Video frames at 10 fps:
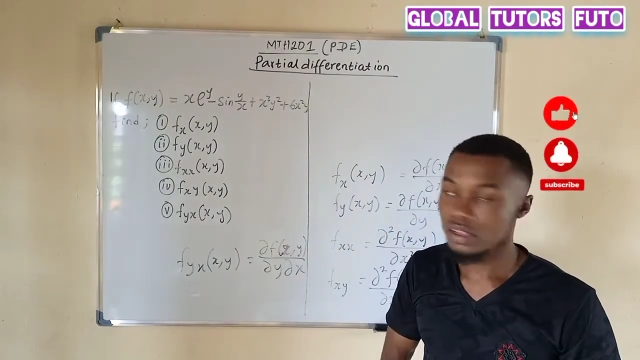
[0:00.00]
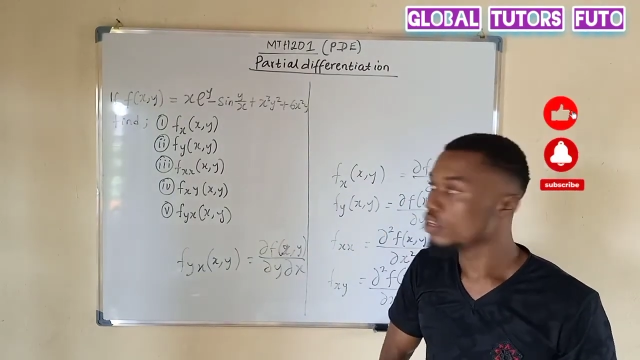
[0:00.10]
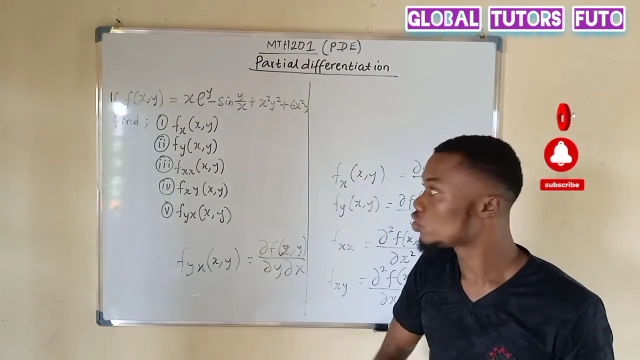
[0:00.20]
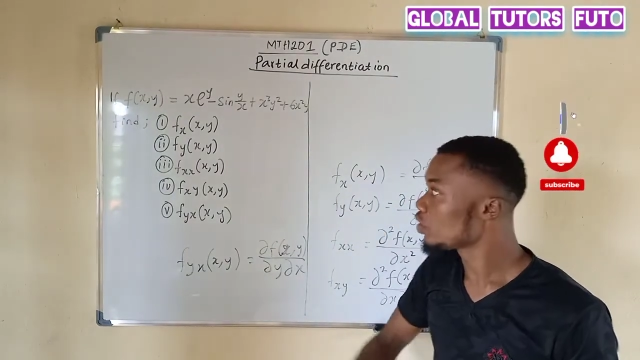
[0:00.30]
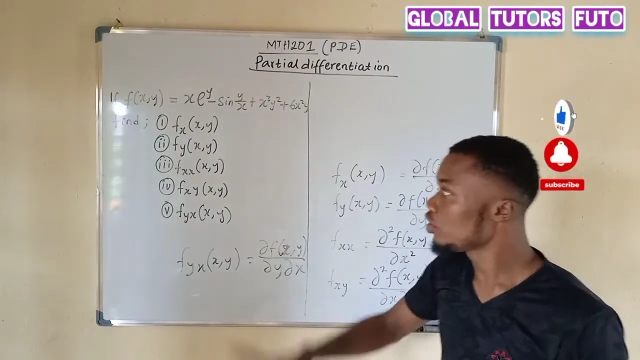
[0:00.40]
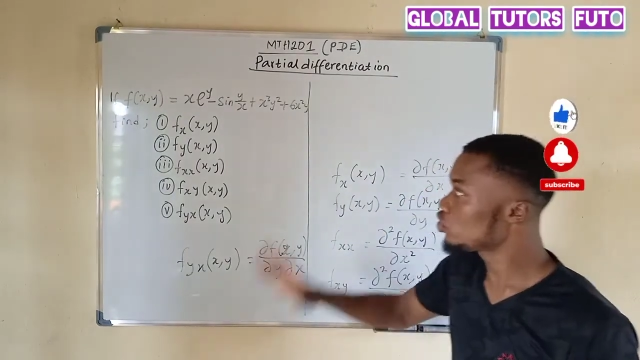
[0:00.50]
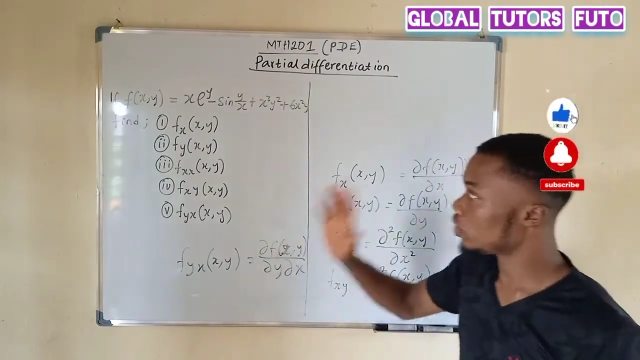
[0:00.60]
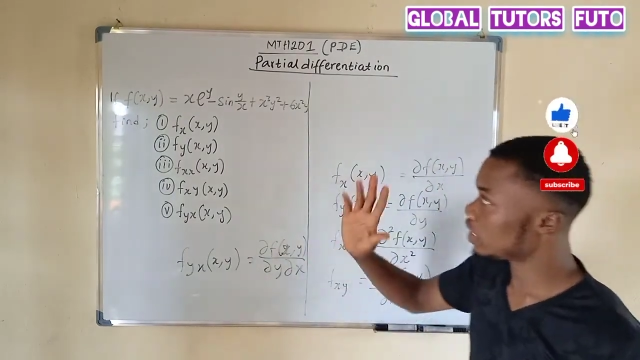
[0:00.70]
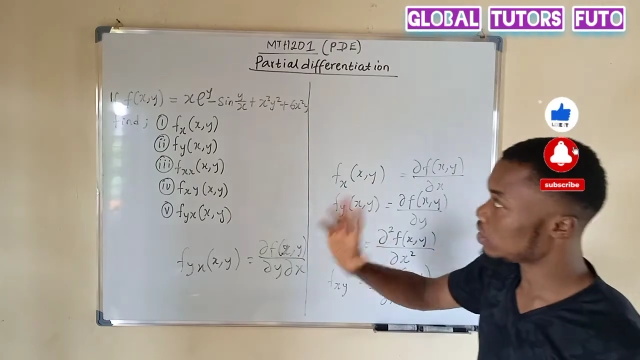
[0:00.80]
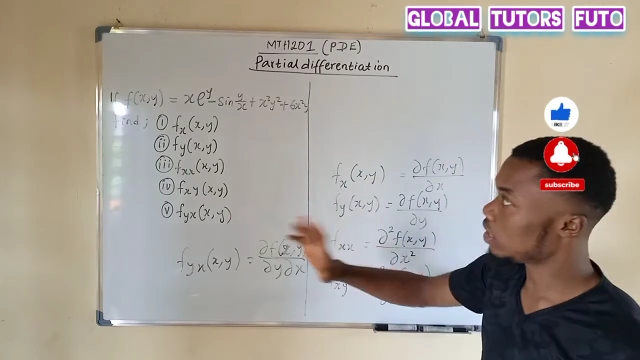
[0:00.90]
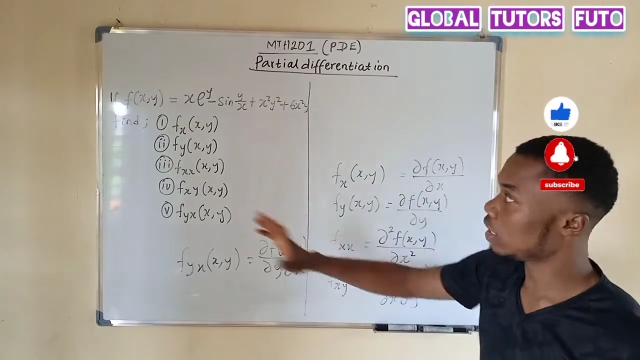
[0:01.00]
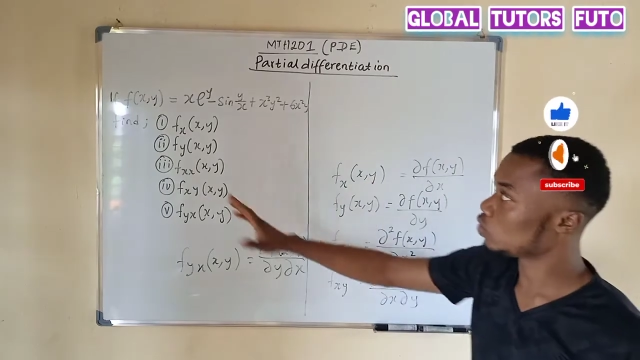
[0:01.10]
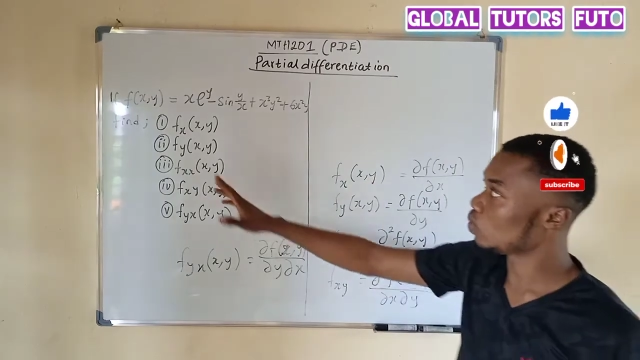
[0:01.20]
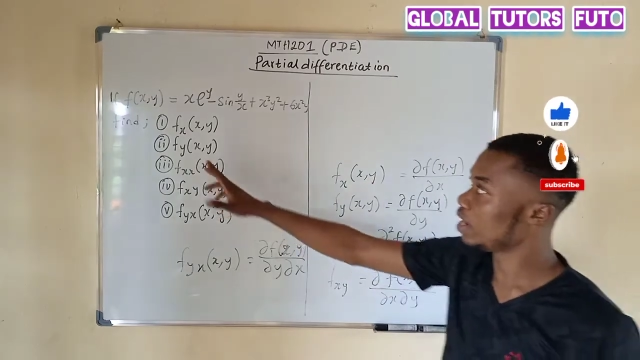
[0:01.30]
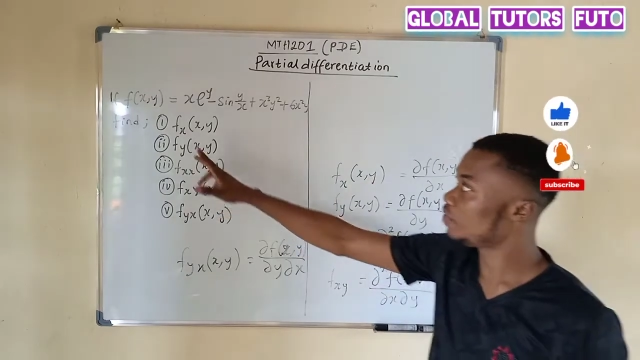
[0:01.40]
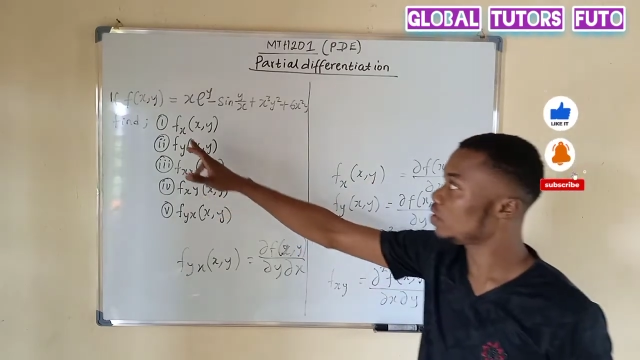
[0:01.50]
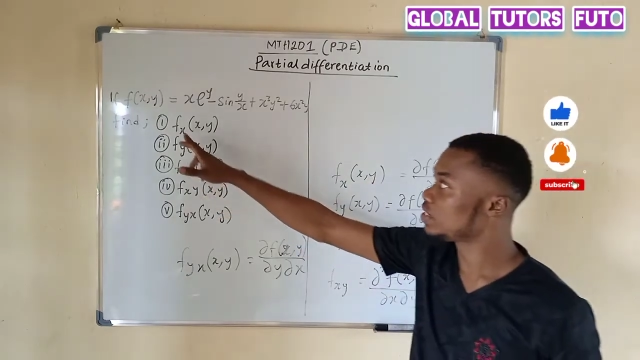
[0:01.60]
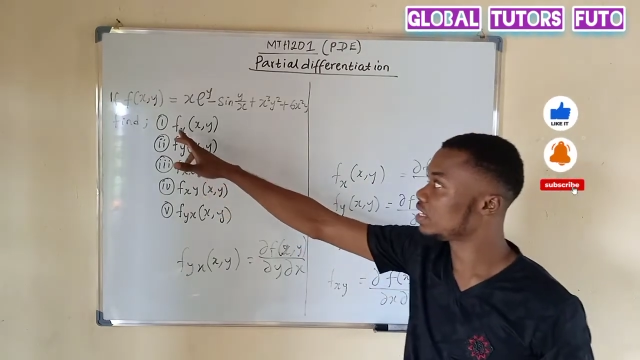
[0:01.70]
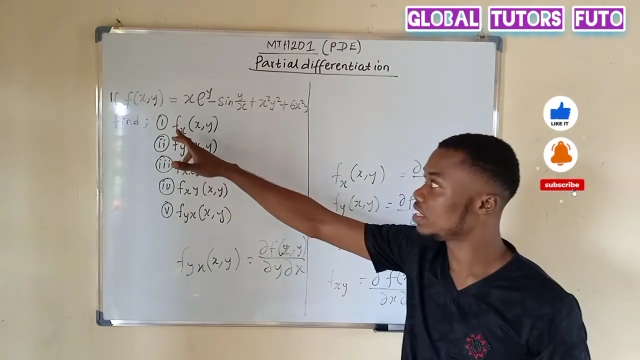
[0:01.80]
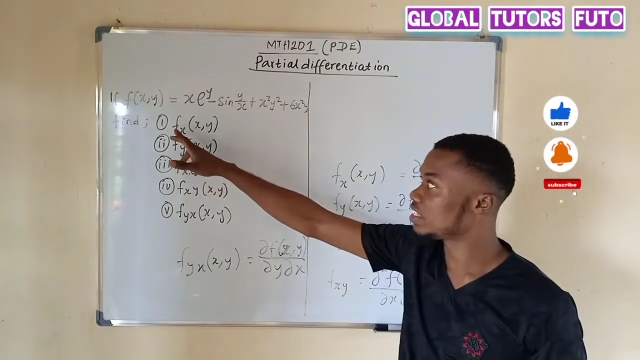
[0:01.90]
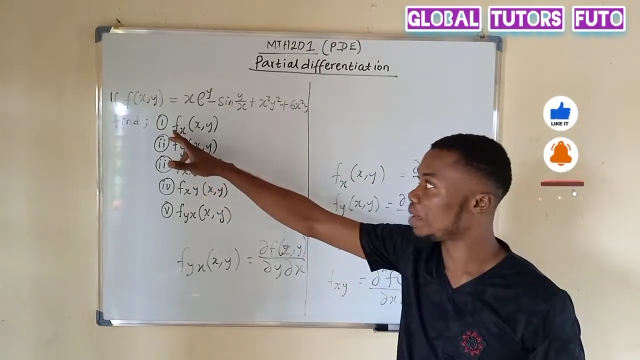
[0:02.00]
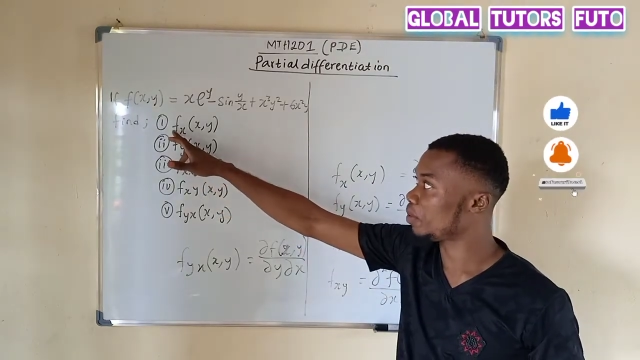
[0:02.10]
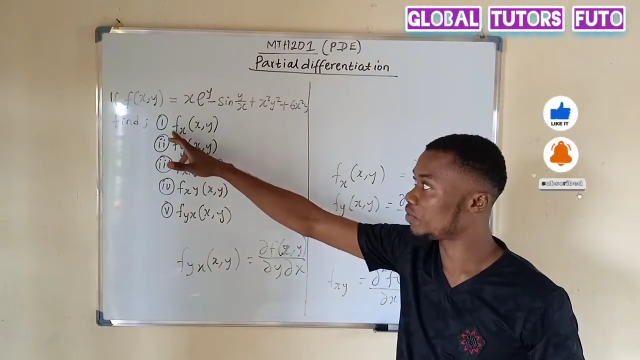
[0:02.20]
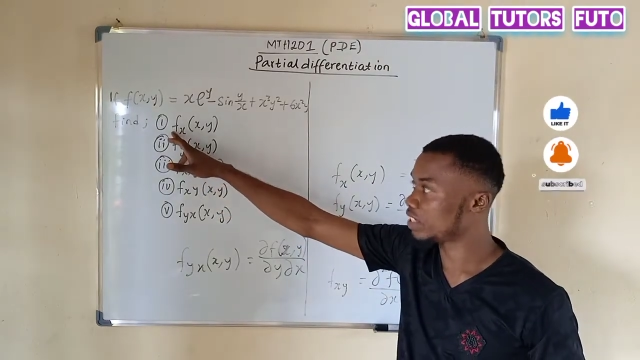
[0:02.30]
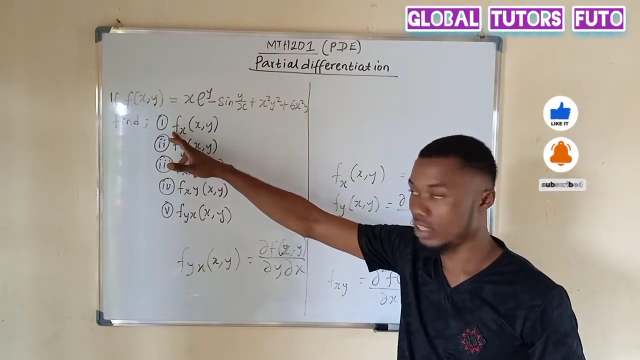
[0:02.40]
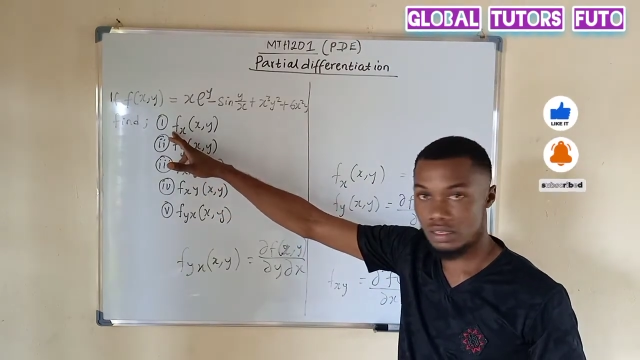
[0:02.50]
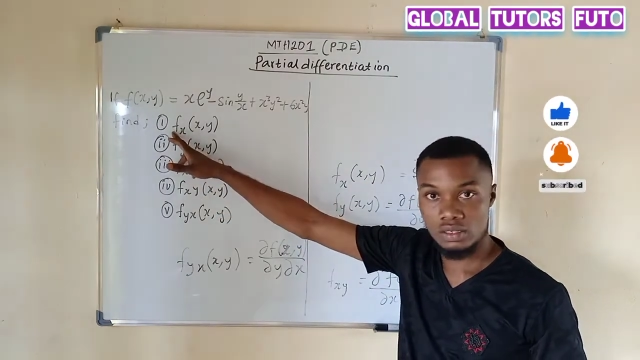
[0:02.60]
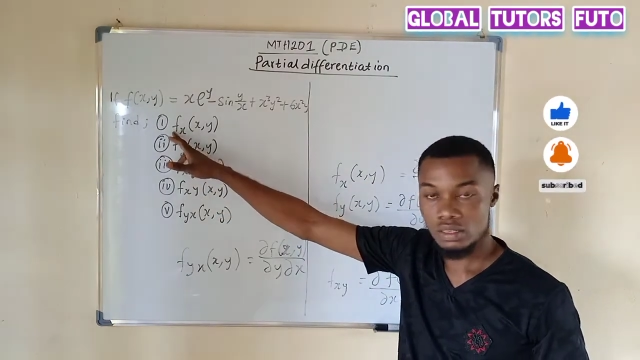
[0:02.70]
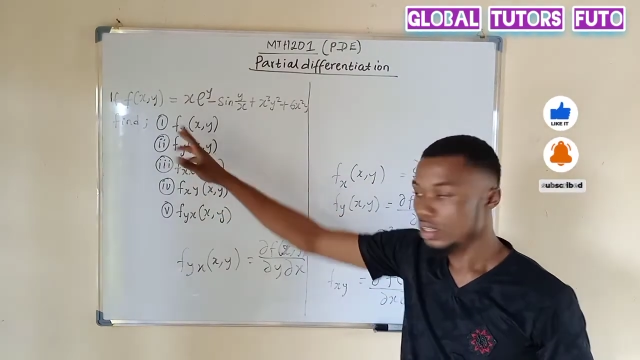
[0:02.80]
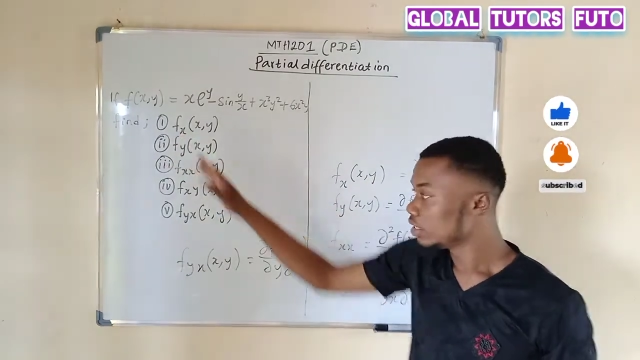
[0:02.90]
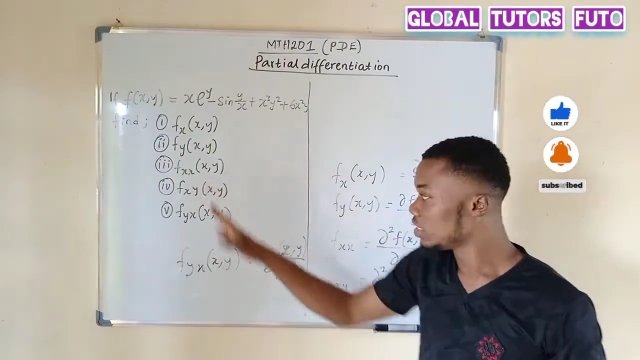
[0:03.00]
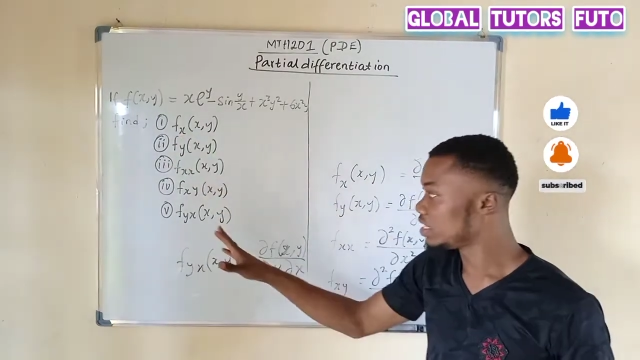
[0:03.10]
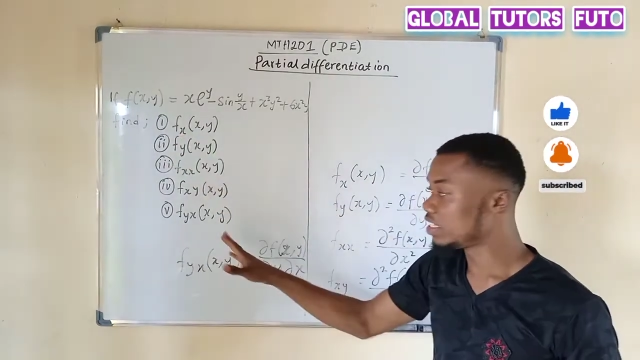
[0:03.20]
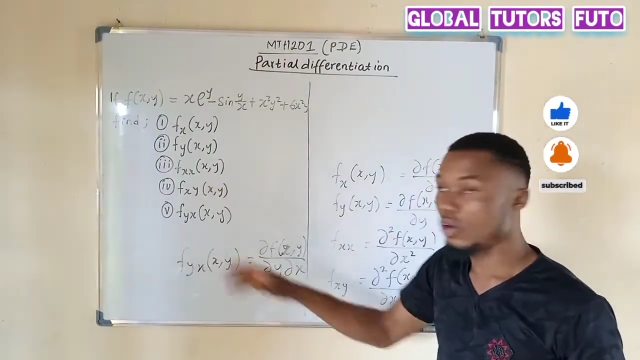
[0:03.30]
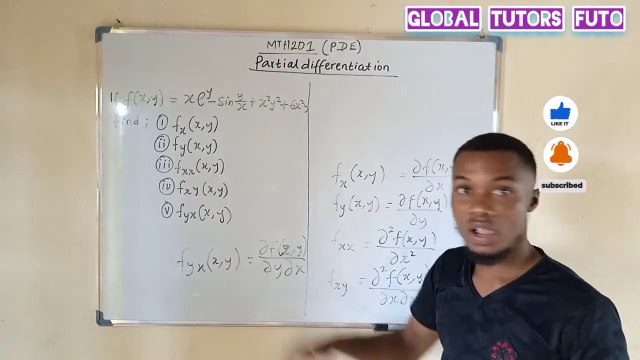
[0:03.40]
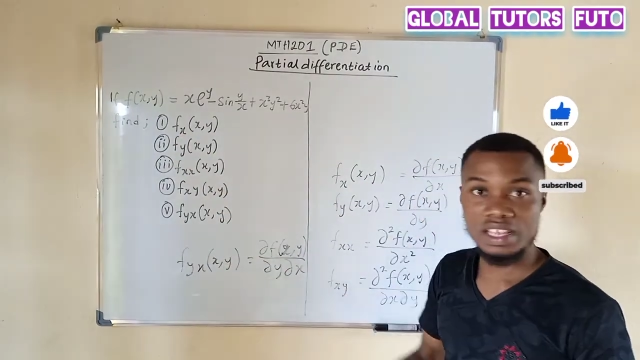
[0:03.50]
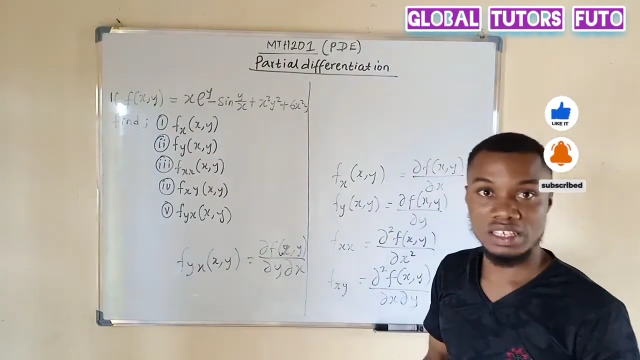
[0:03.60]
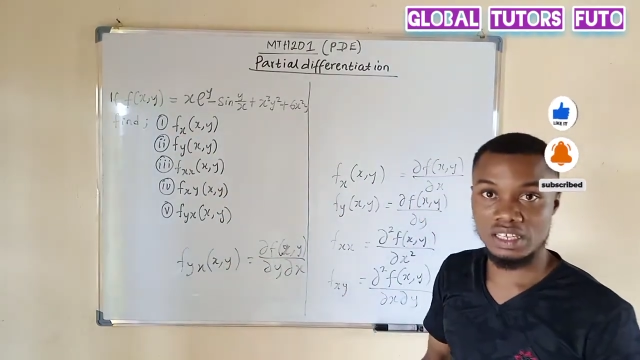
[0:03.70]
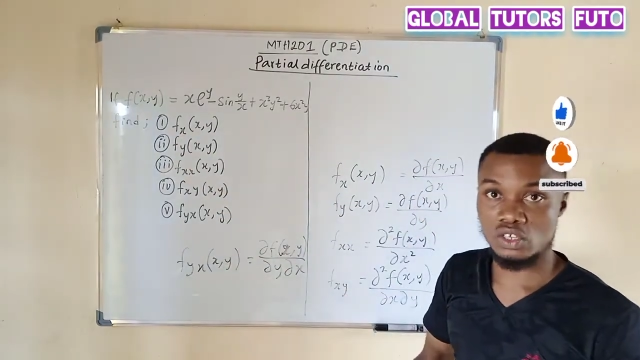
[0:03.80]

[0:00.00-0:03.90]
so you need to understand that whenever you see this type of thing, this is the way it is.